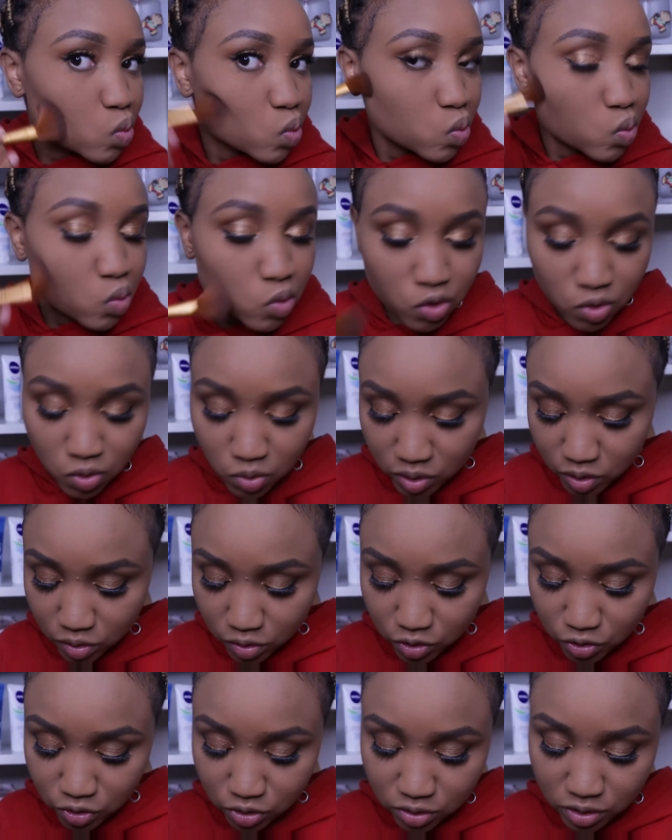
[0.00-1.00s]
So we're
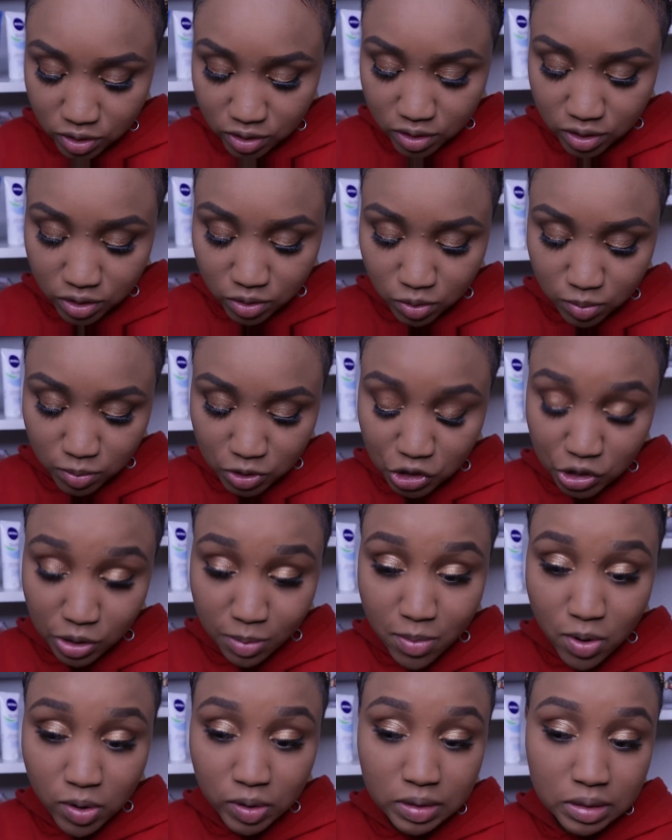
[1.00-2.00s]
contouring the
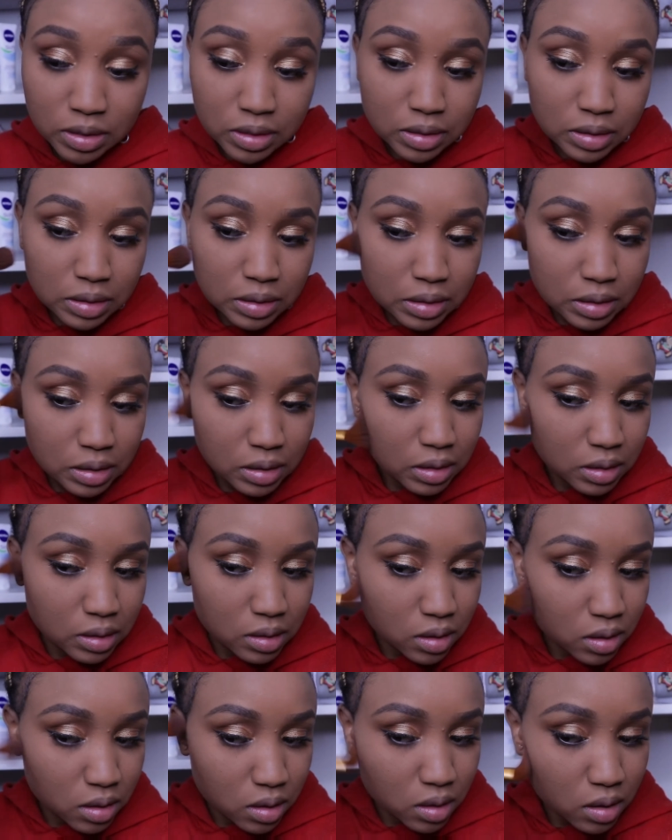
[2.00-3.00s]
cheekbones,
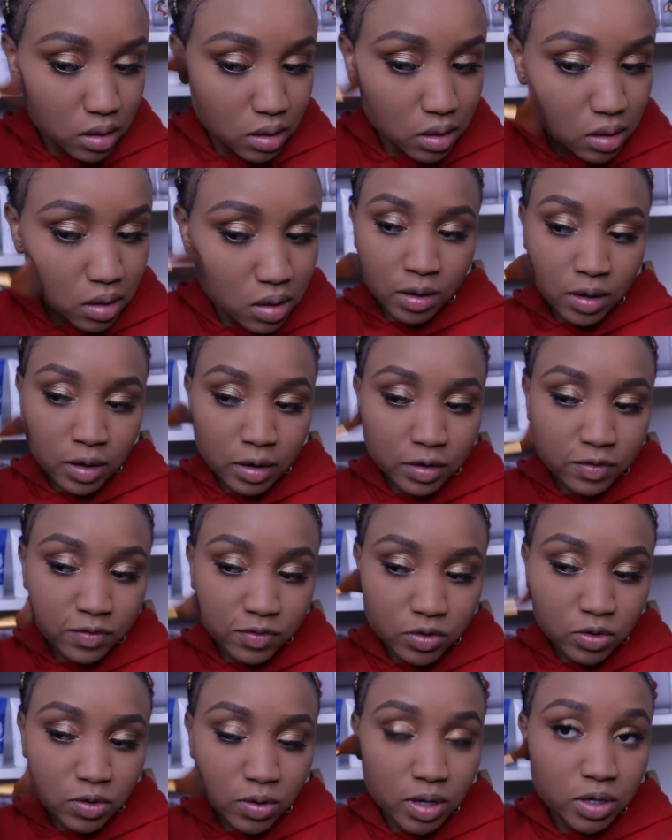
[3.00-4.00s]
and if you
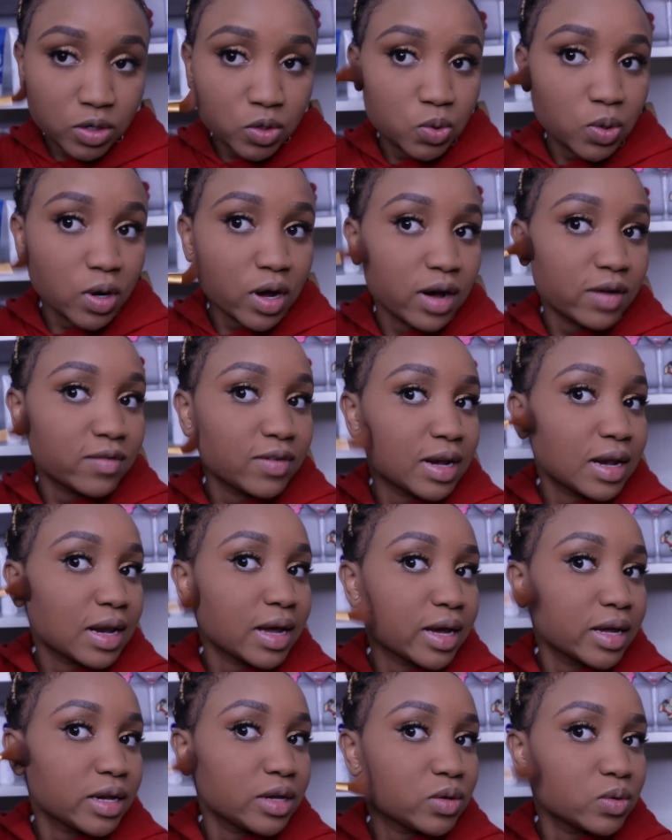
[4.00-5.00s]
don't want to have a
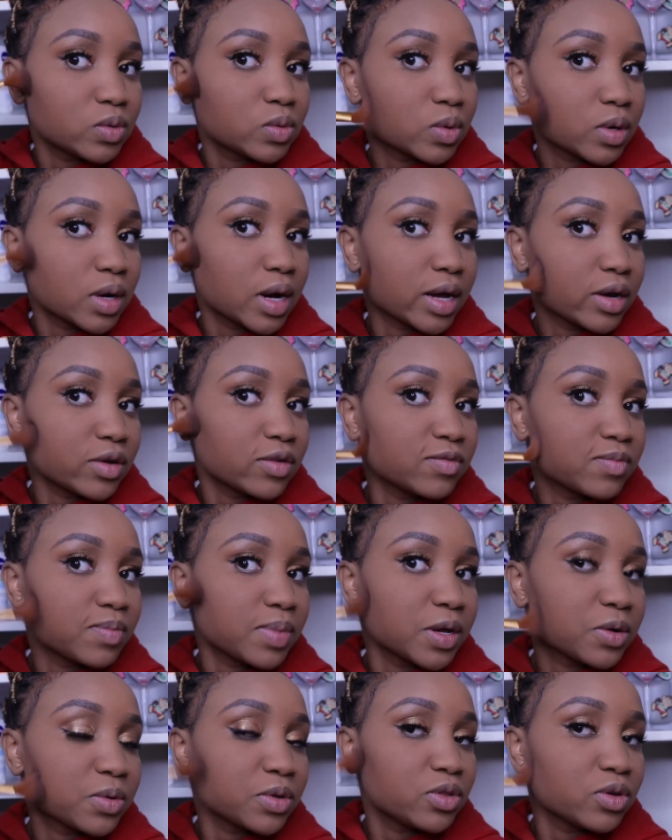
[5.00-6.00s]
line, you kind of
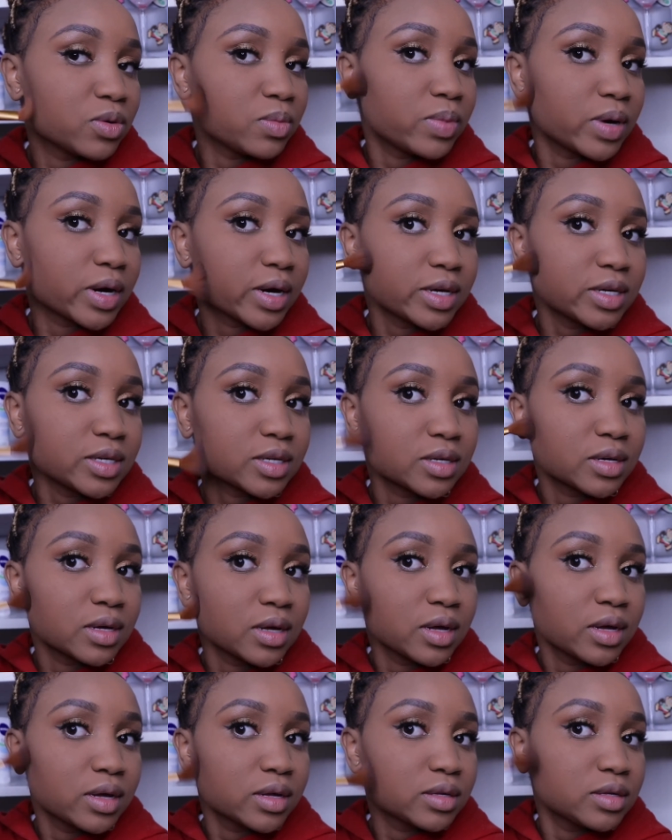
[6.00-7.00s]
play with your brush.
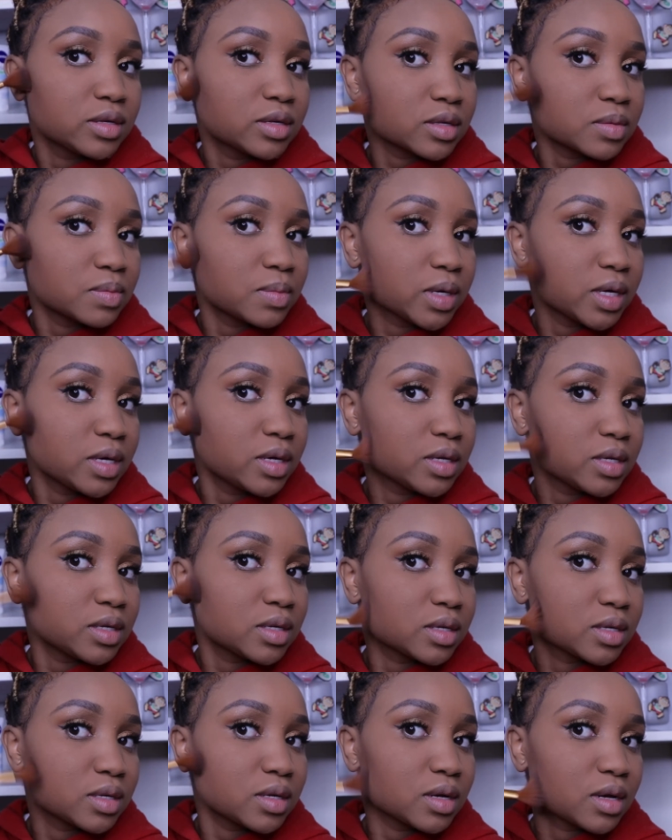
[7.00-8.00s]
Just make
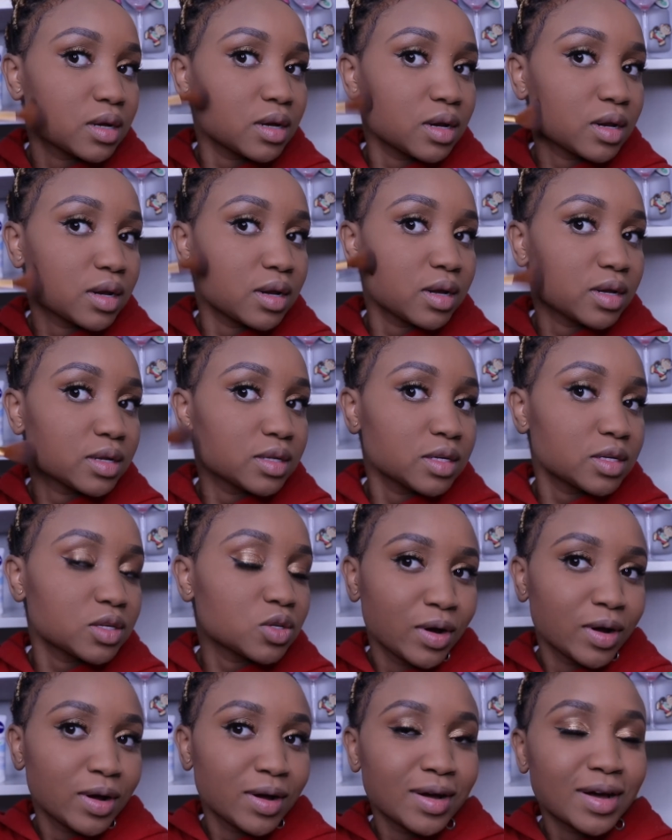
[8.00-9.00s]
it,
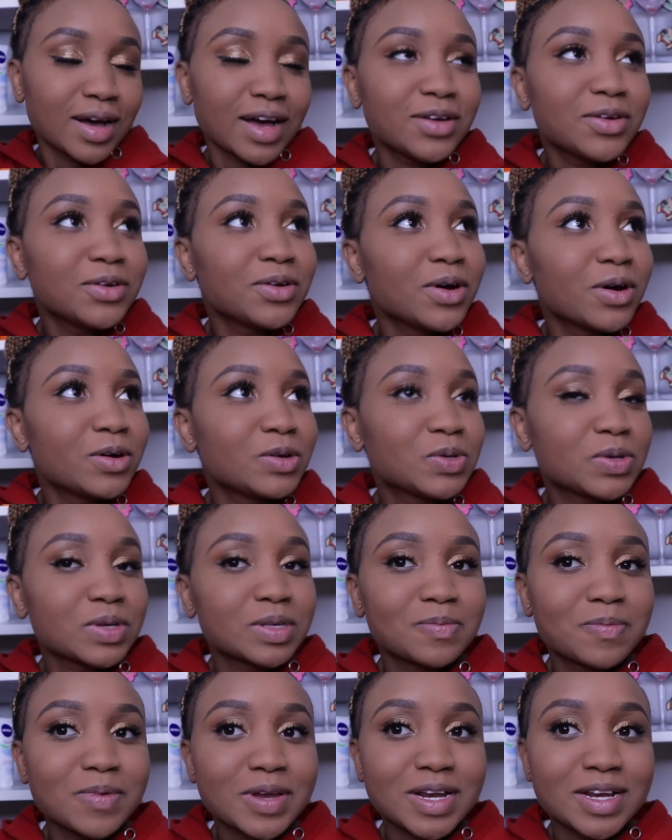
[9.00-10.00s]
I don't know how to
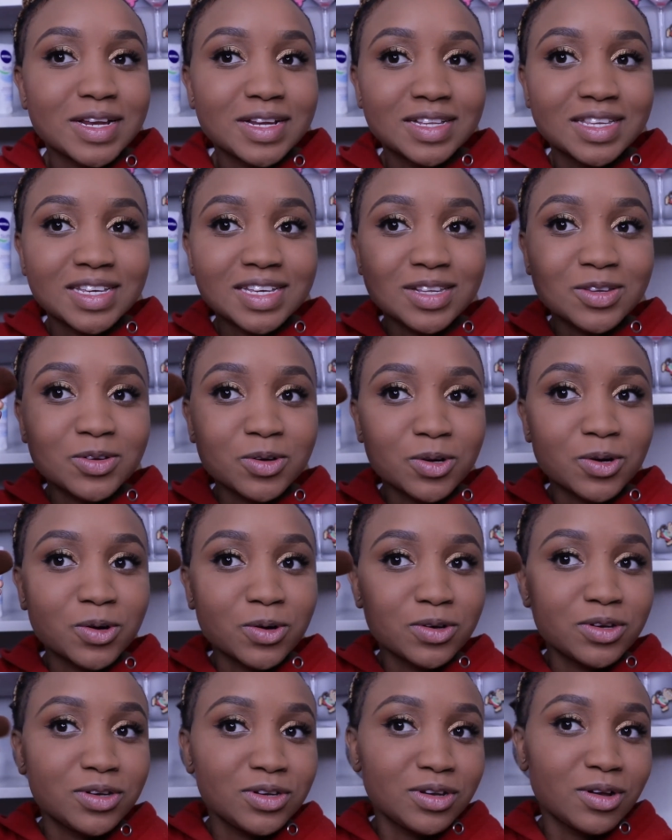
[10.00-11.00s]
explain it. Just don't
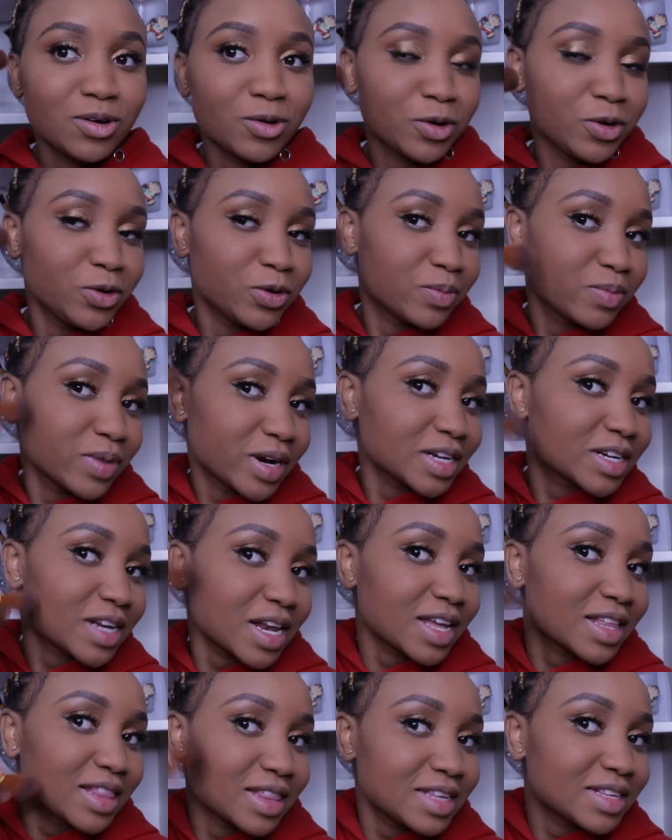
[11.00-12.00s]
hold your brush
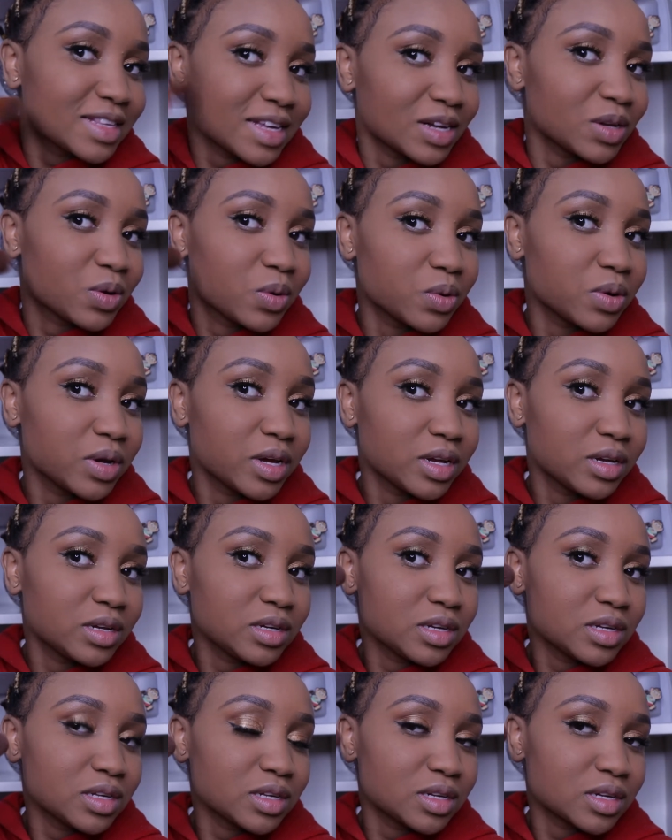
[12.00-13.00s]
like this and go in.
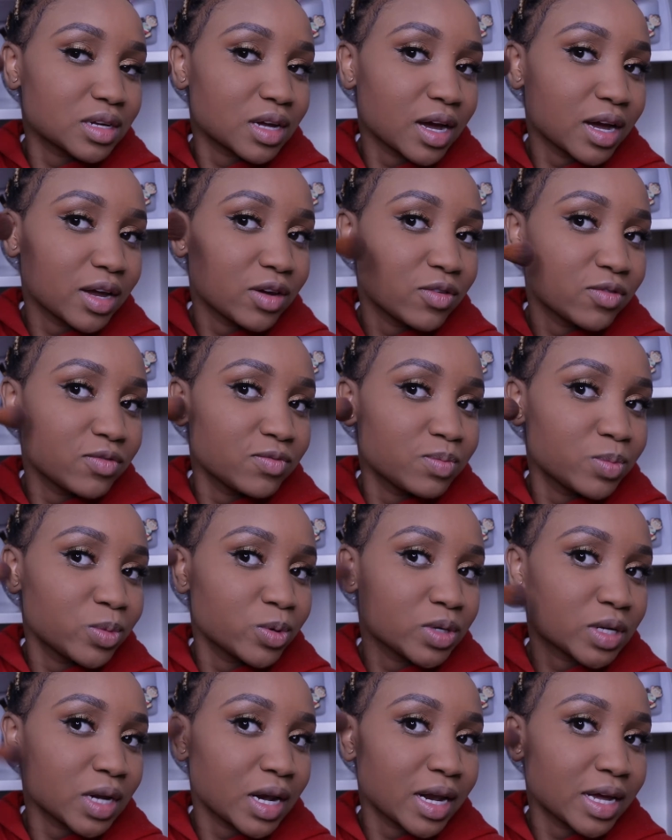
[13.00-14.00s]
Just kind of
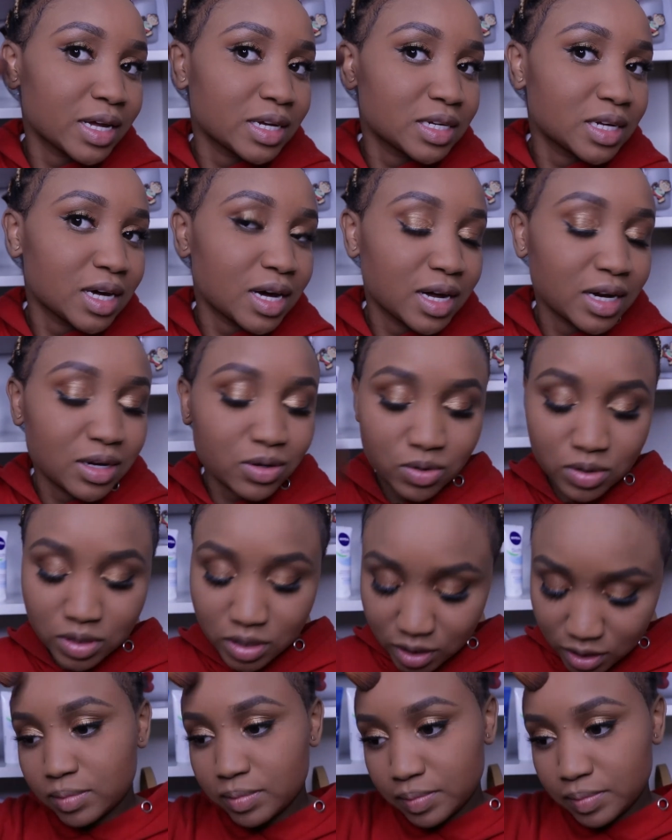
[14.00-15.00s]
put a light hand on it.